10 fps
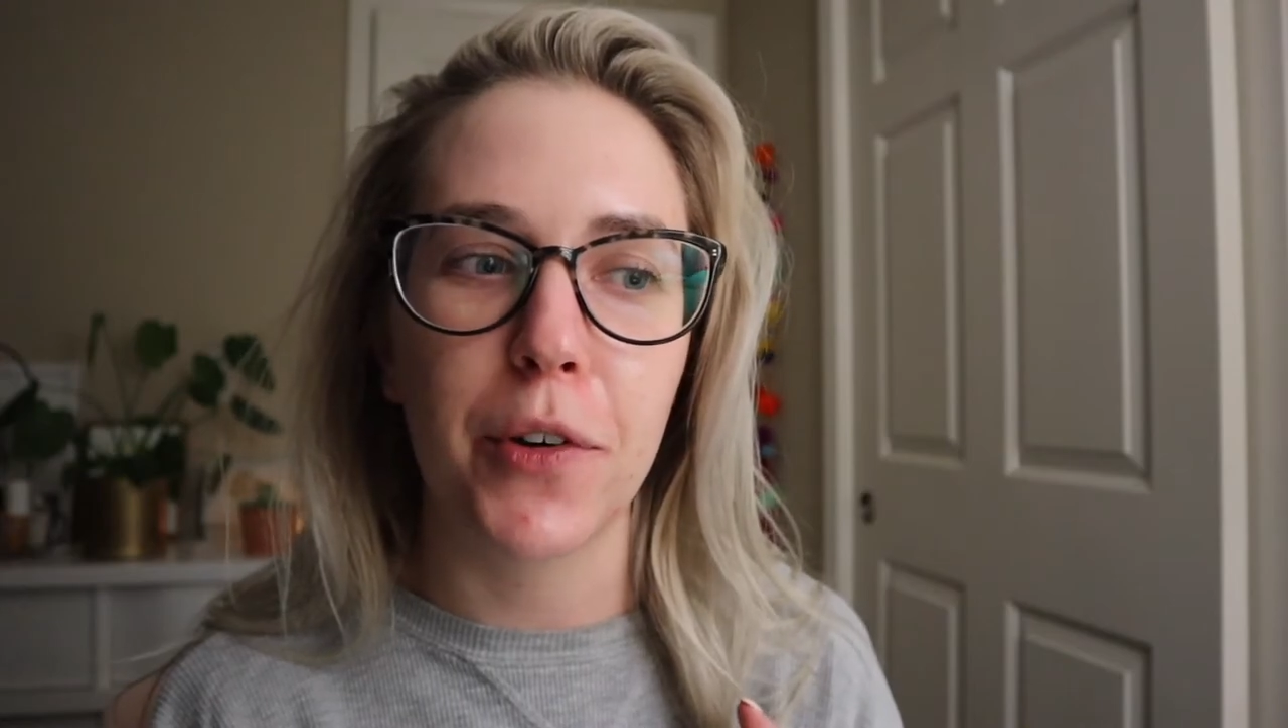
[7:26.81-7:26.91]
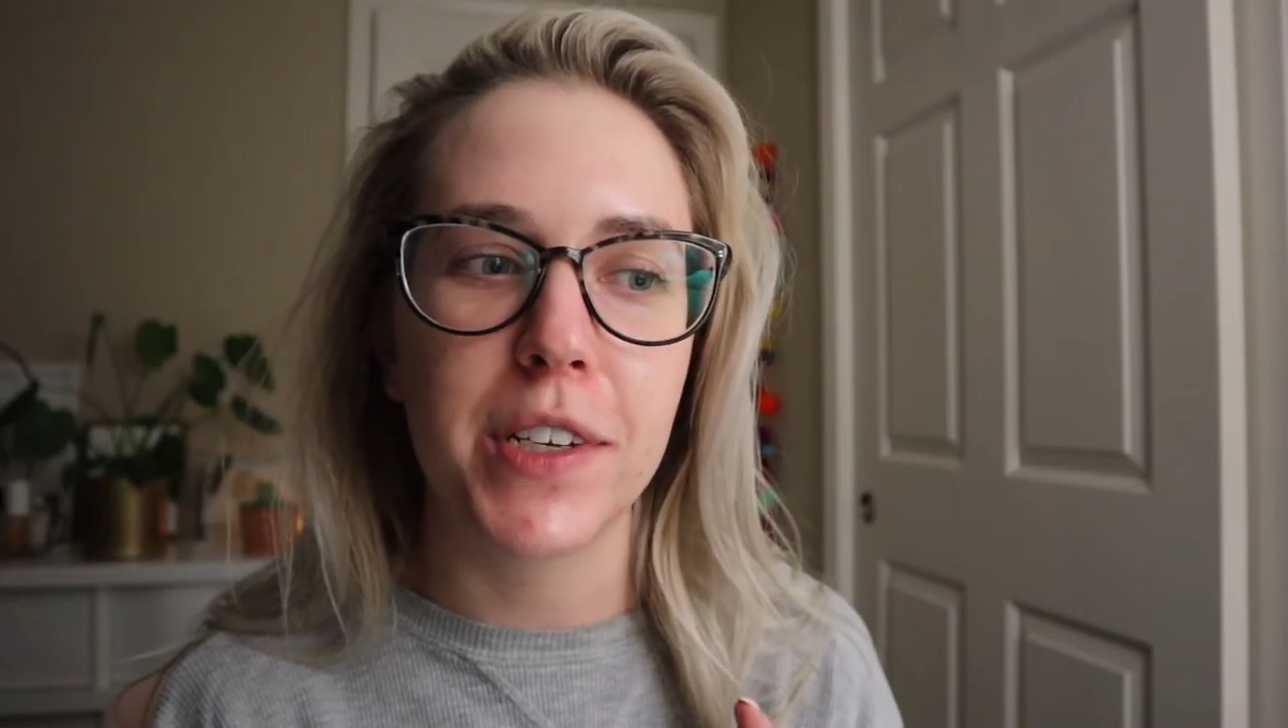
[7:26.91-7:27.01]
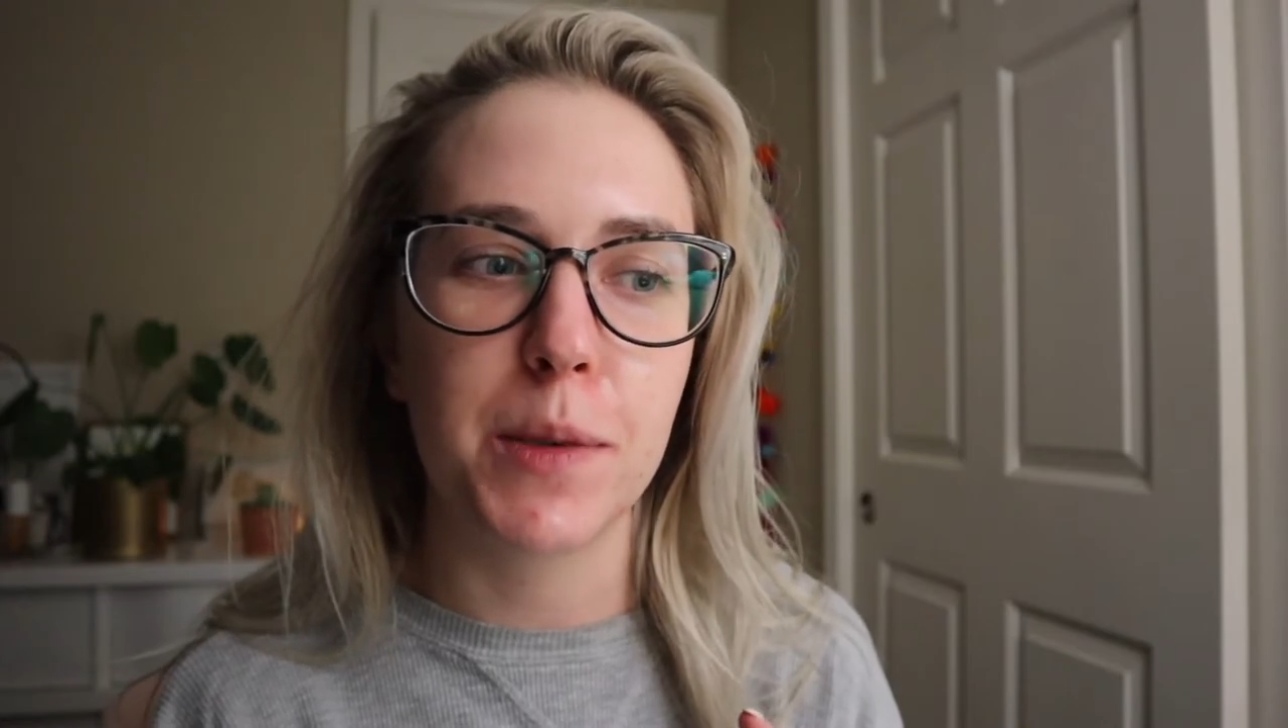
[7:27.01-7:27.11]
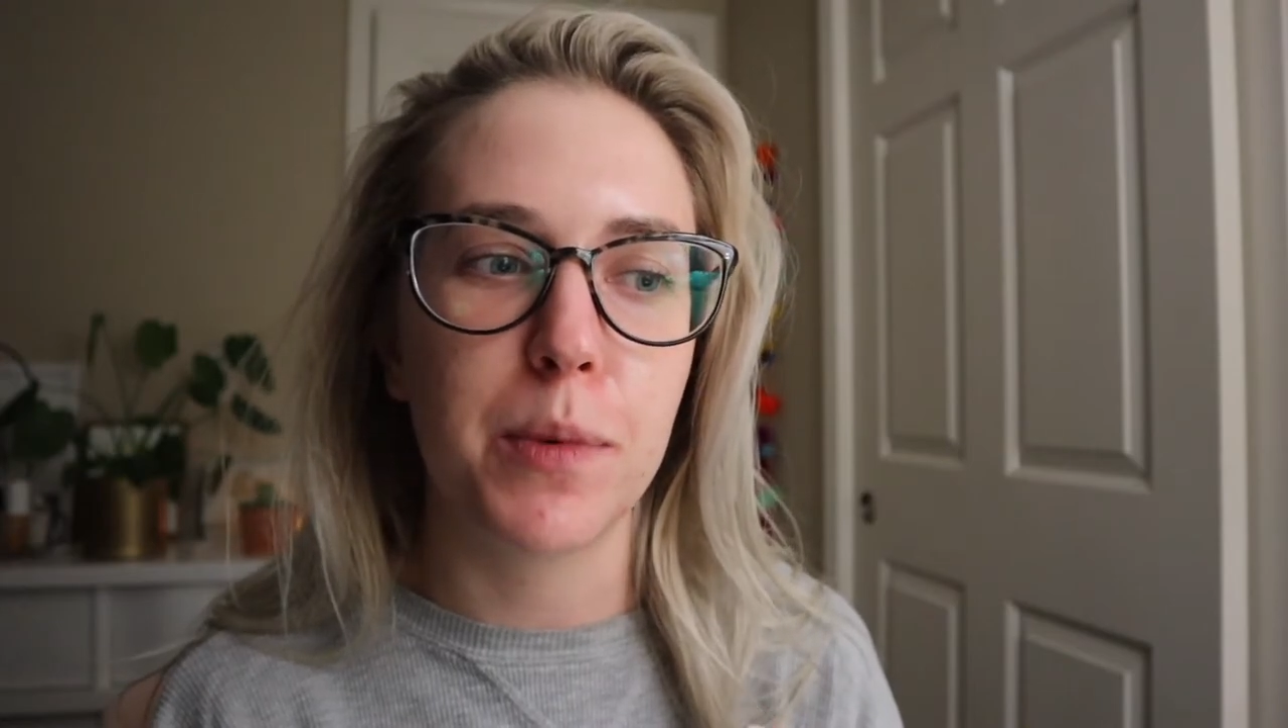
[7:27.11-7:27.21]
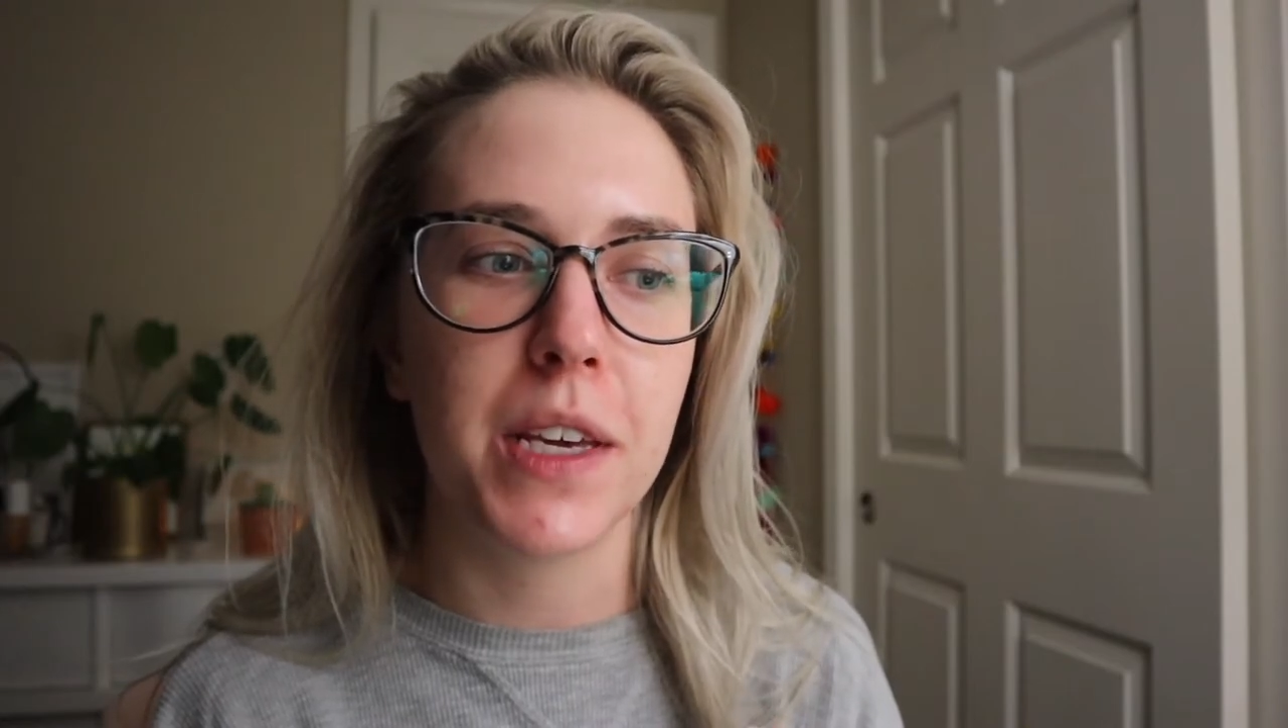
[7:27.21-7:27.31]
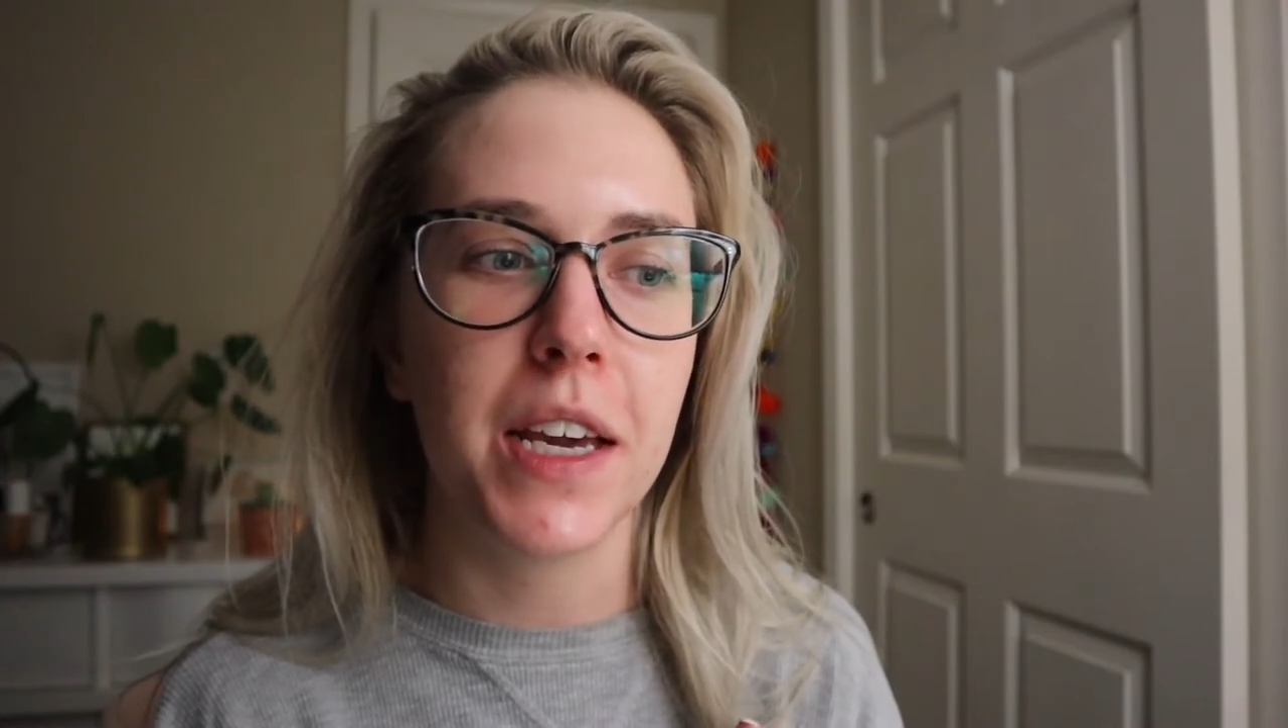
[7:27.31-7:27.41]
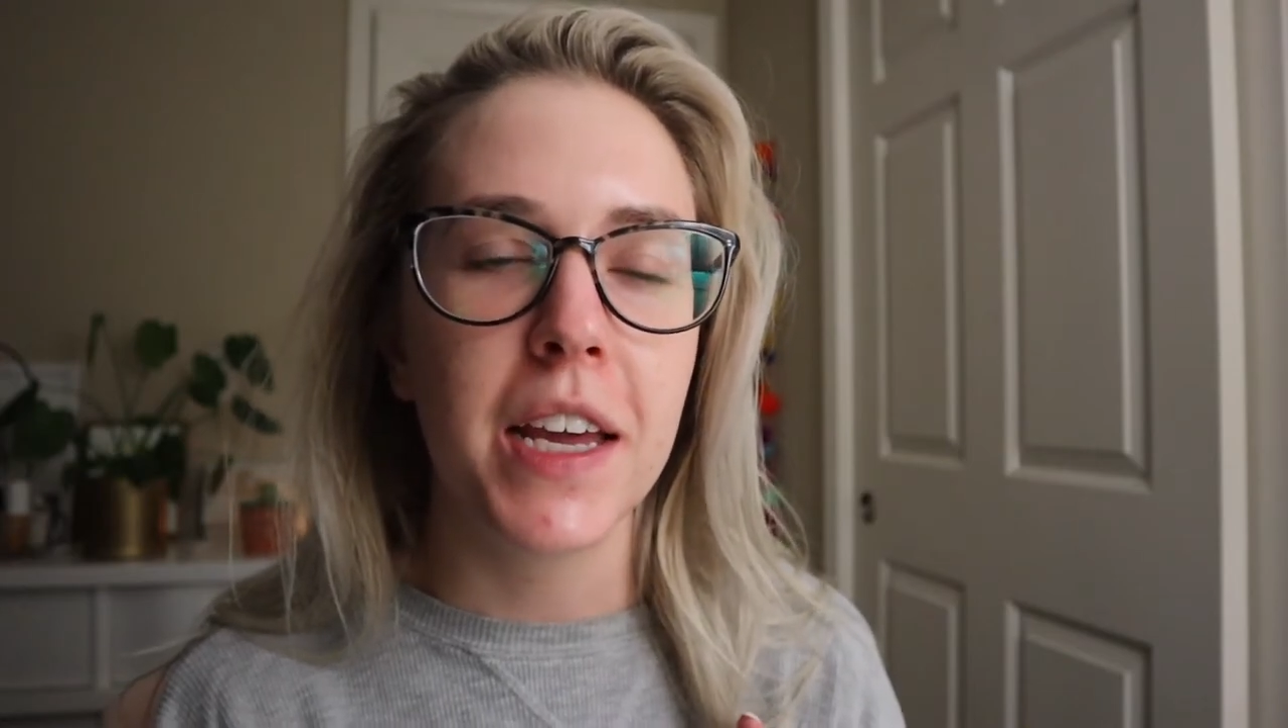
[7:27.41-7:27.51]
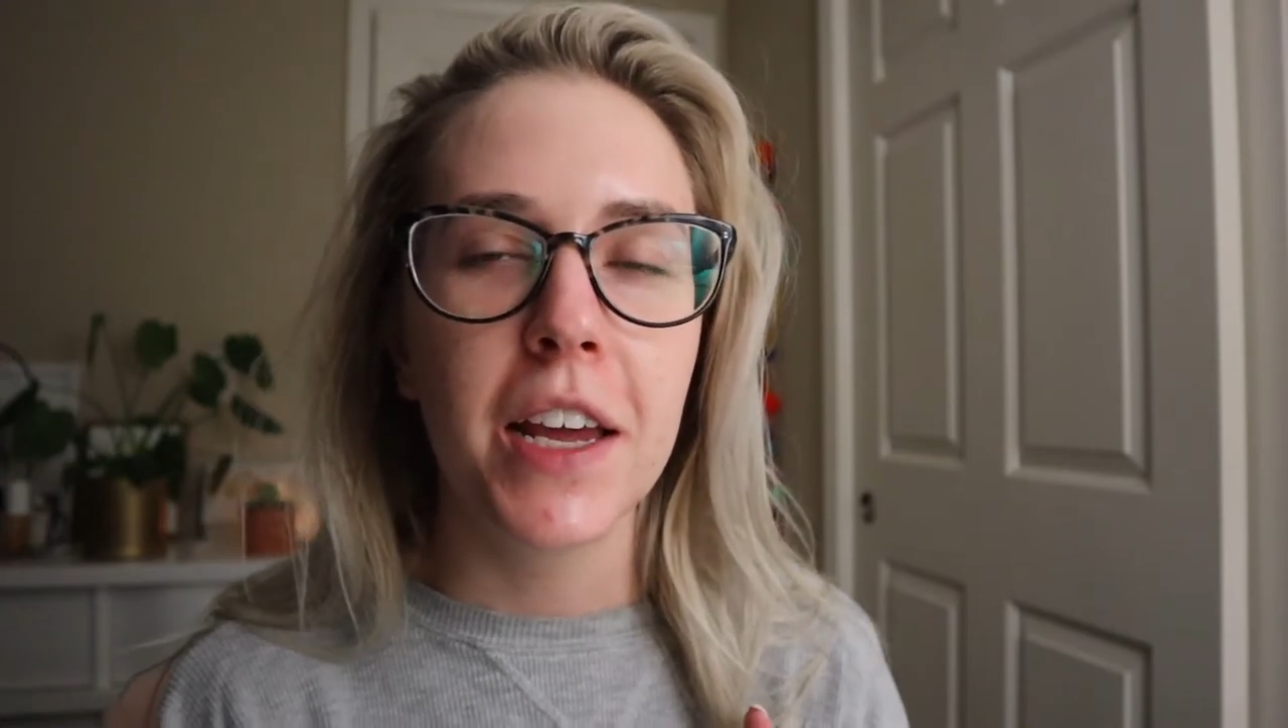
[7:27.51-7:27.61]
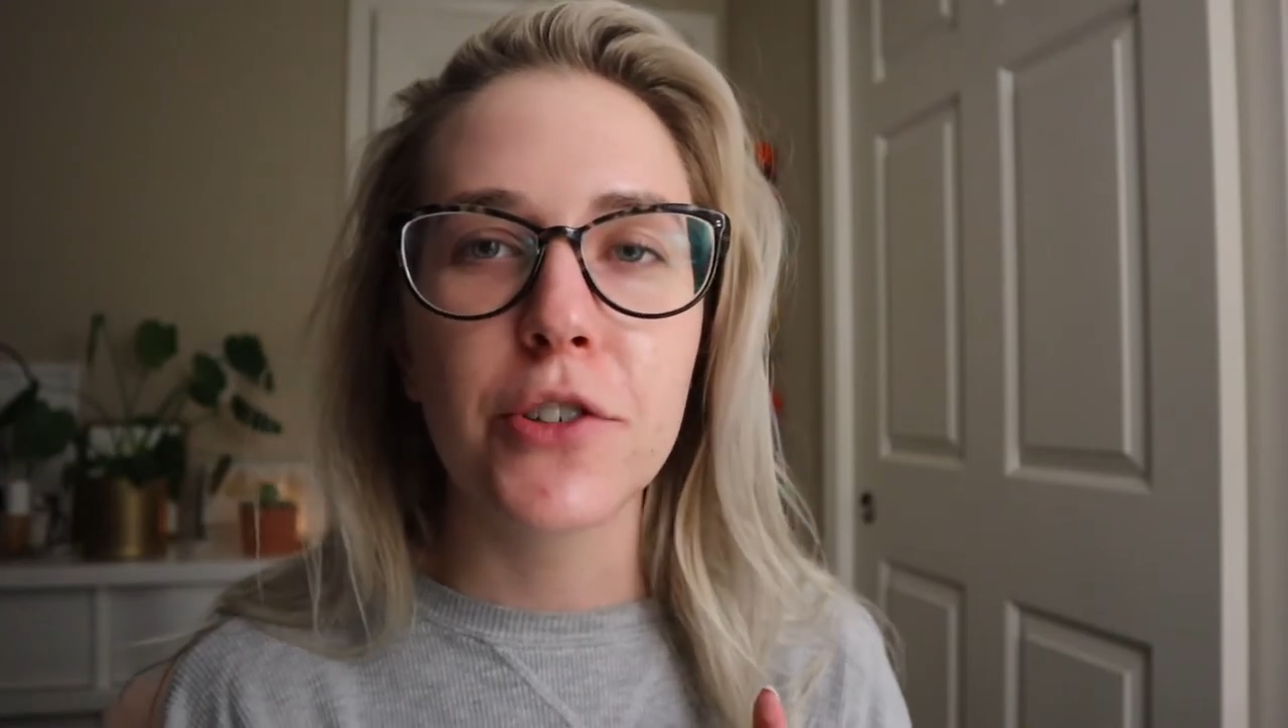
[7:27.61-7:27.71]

going to be